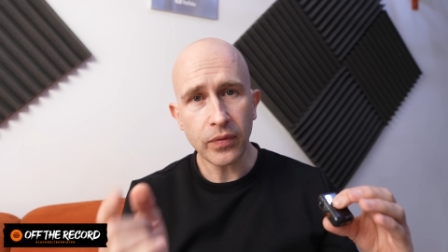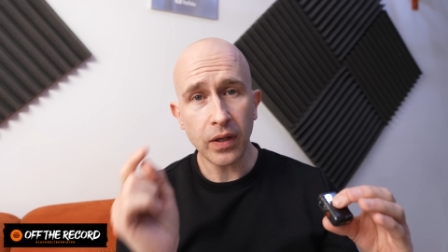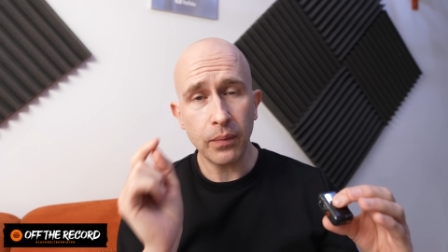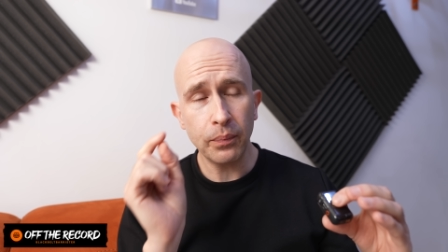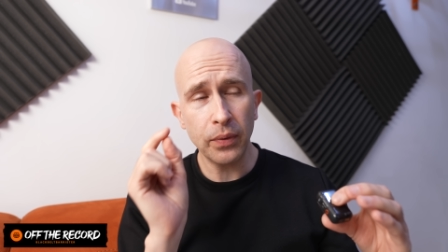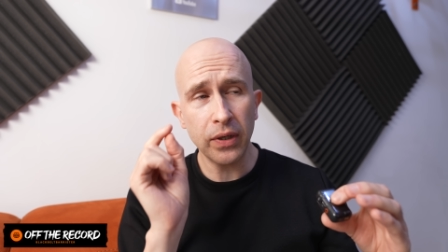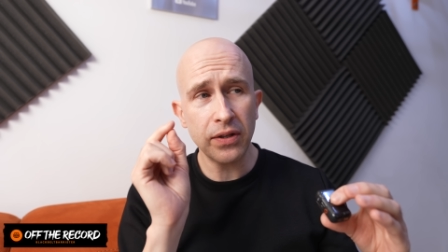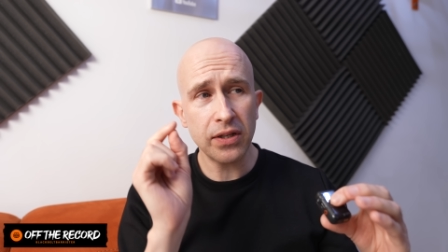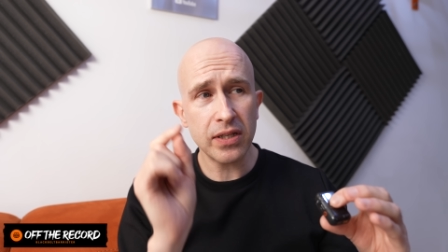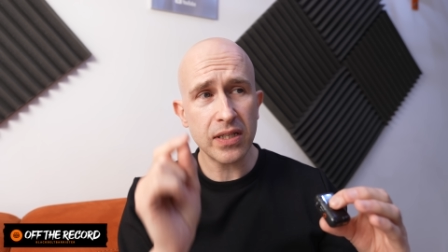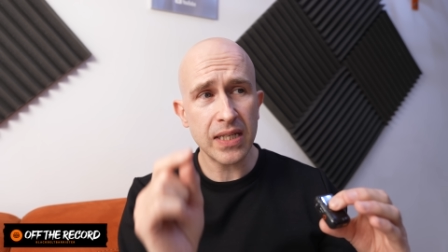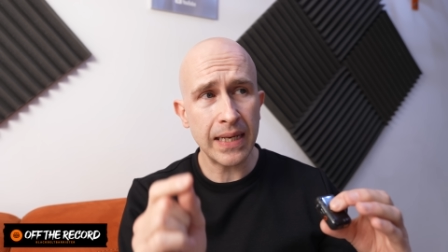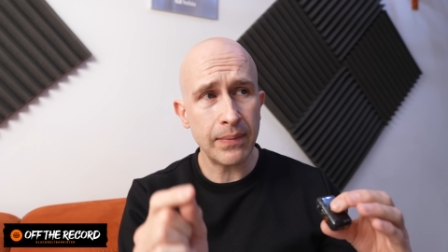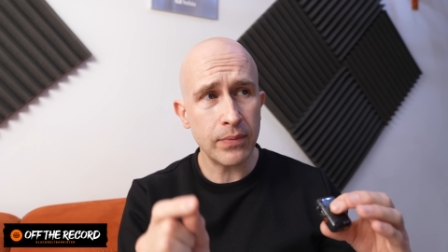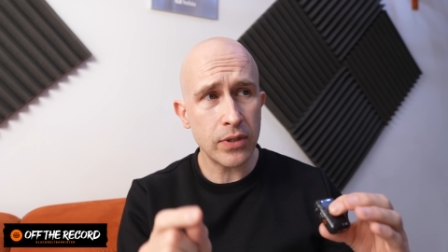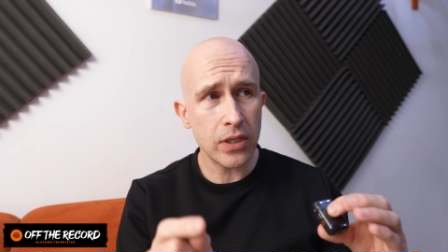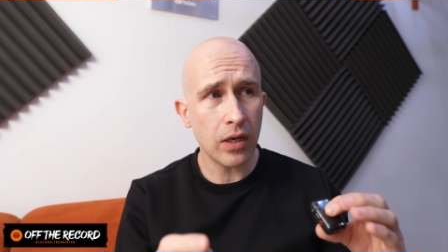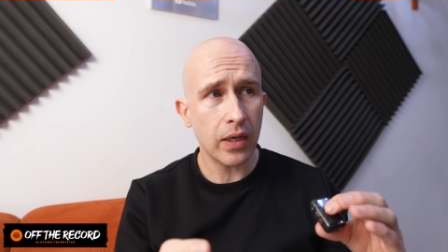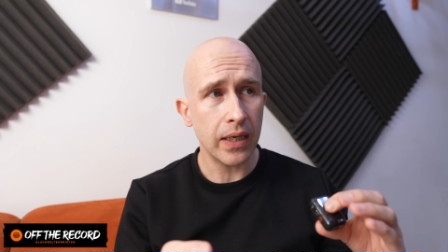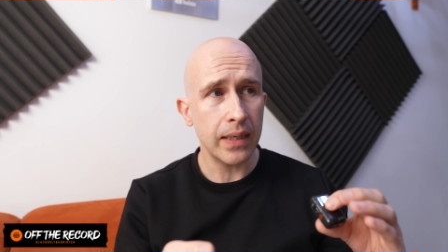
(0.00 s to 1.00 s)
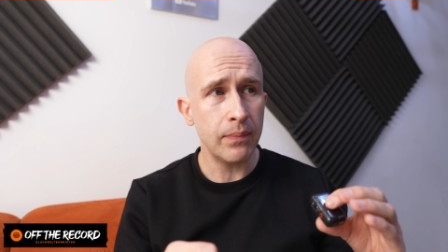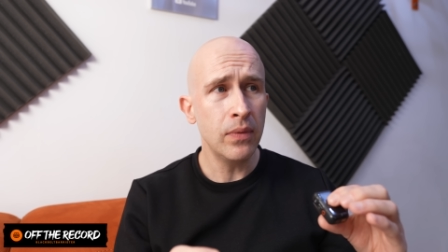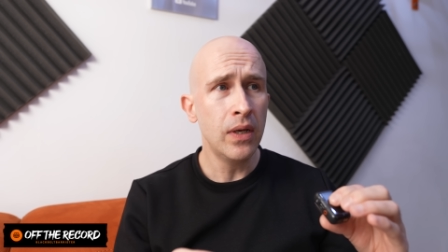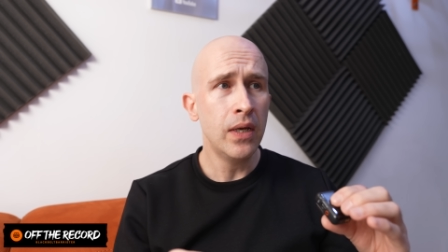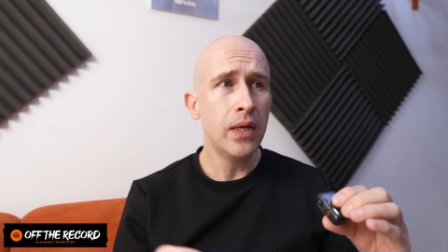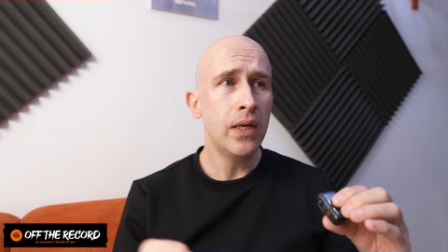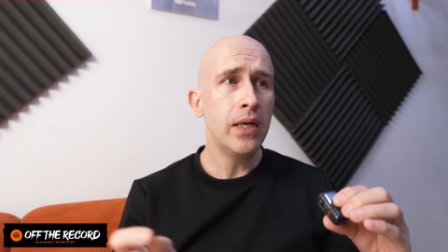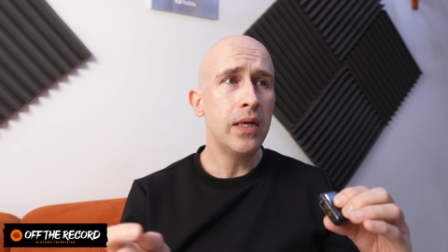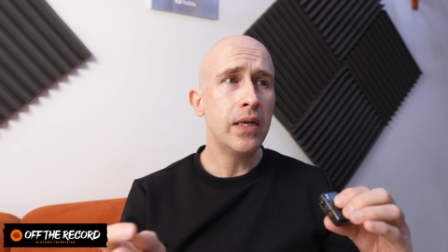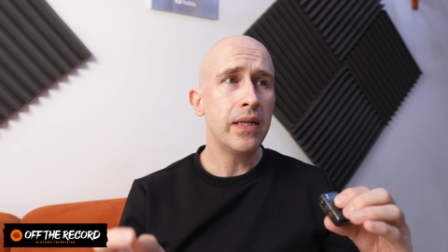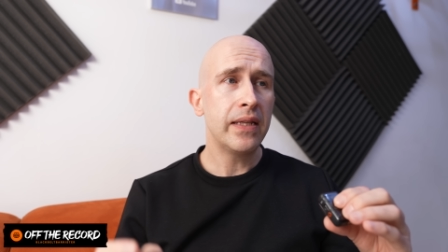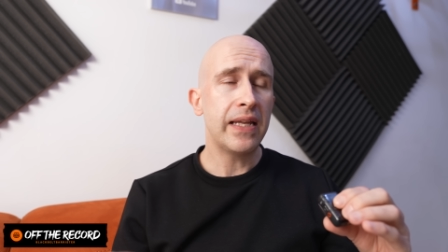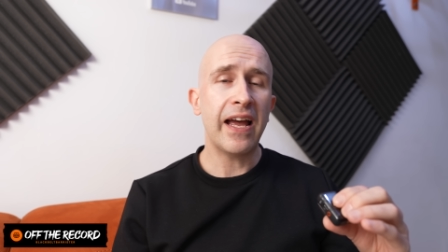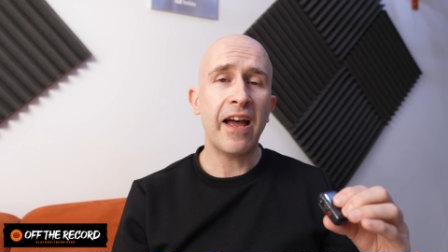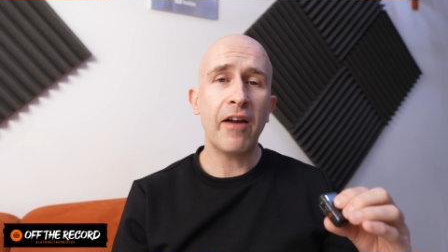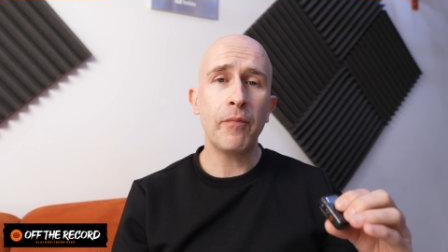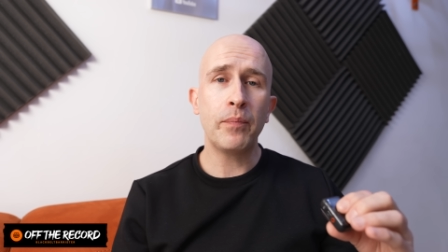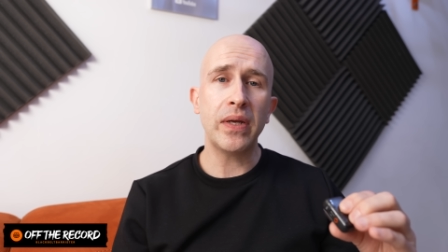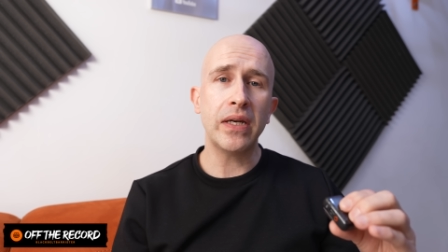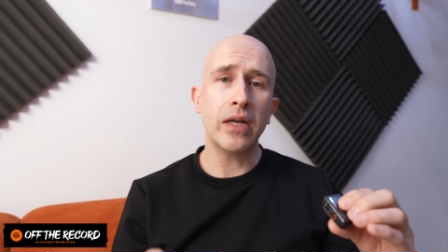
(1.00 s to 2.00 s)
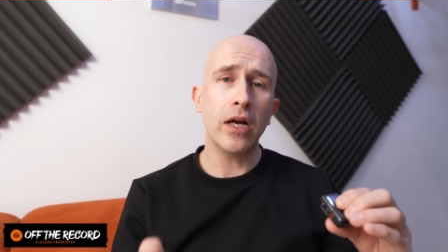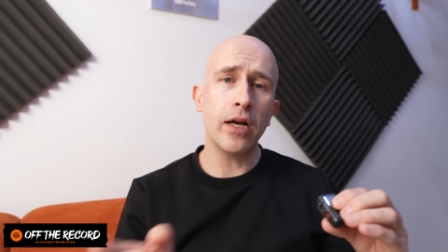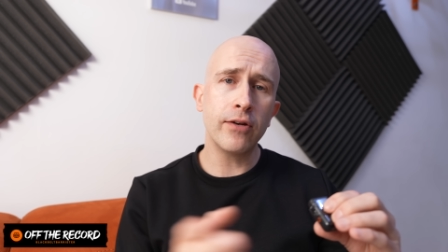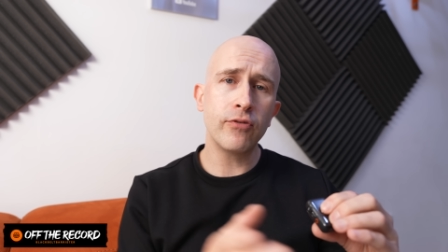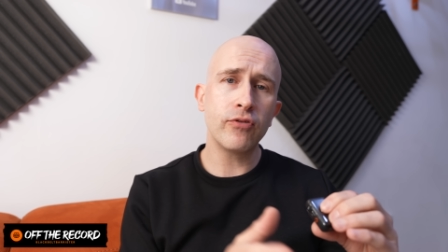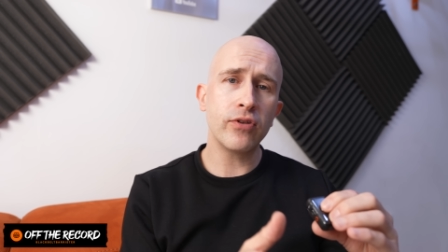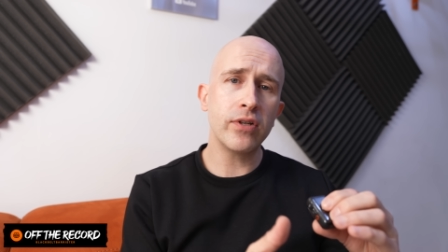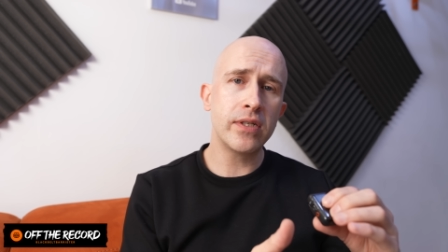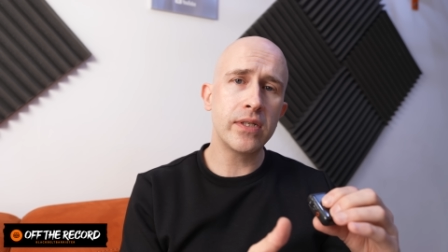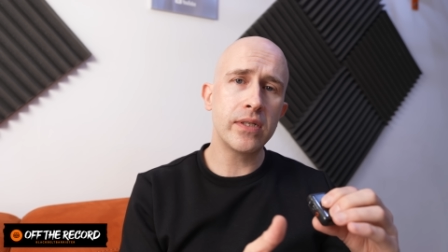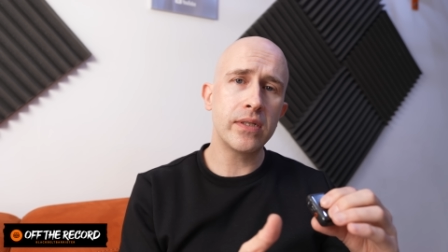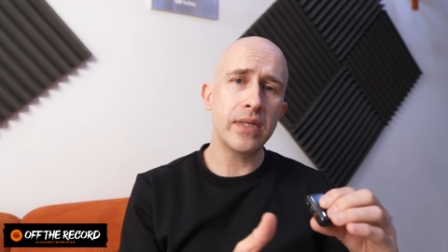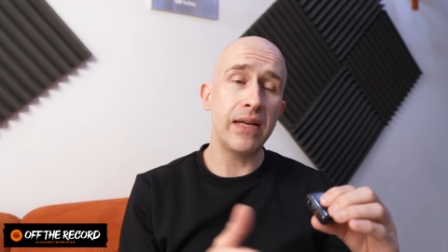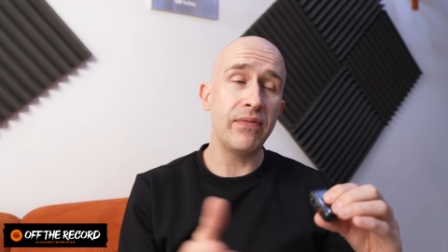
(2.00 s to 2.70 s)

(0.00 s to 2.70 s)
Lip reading: But at the same time, there have been hundreds,